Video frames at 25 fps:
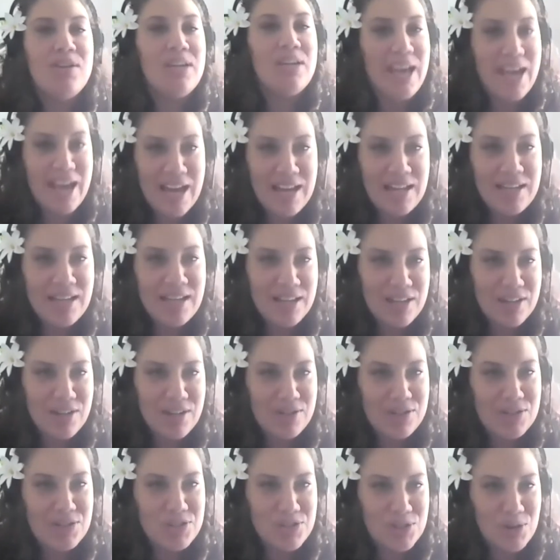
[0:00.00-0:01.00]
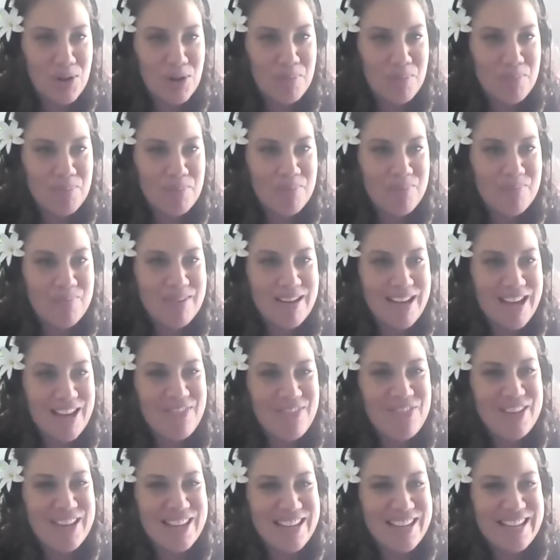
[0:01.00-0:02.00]
can get a good job
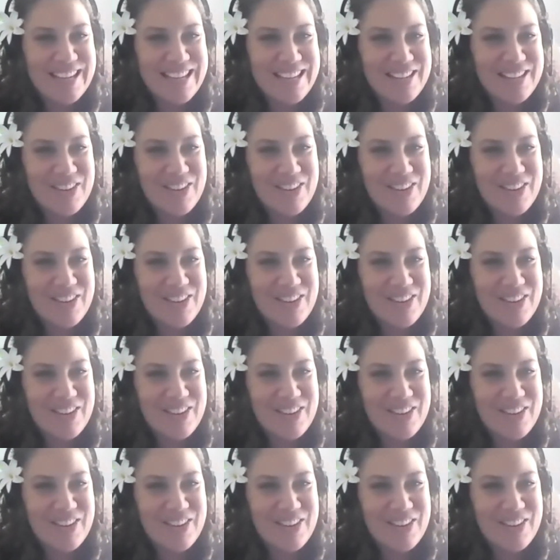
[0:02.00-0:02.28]
having,